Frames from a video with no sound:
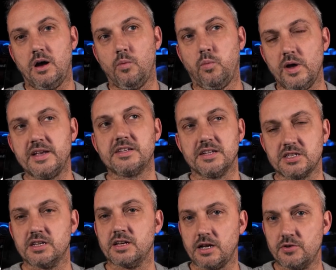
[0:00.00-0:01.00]
Weeks
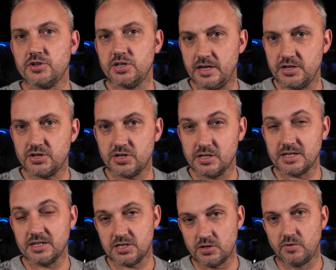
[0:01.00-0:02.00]
into negotiations
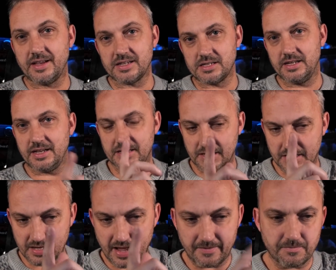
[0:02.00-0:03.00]
and the story gets leaked,
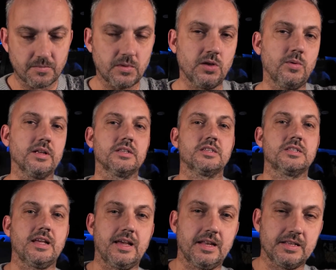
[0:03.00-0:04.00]
that you
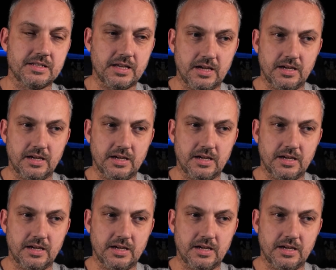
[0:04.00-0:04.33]
understand.